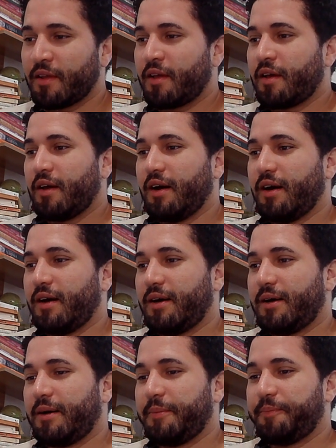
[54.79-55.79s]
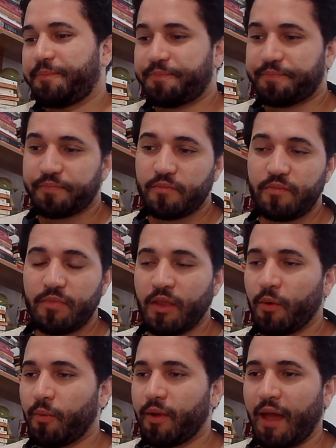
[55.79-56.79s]
I
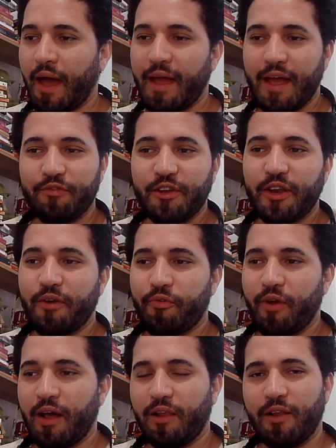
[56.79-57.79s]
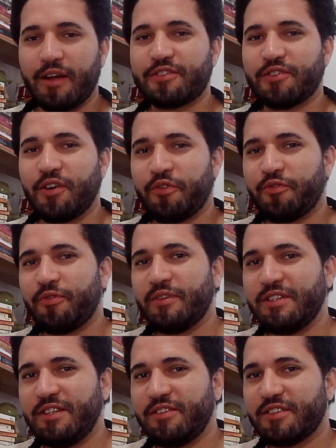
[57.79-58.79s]
have done a lot of
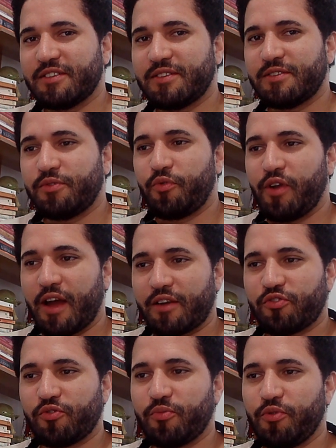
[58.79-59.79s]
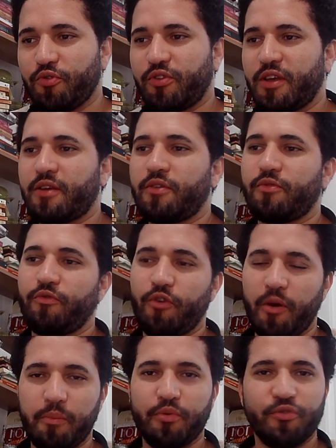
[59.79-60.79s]
Indian reaction music
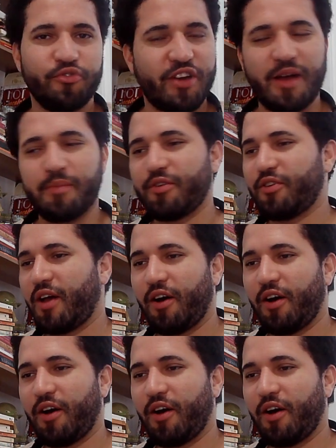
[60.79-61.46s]
from Punjabi,